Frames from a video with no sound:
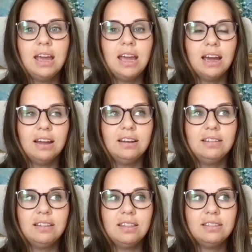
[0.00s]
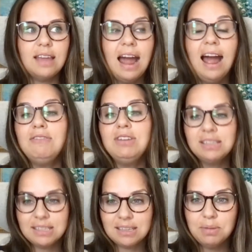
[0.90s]
And having
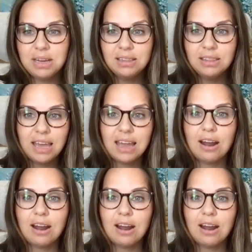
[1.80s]
somebody lay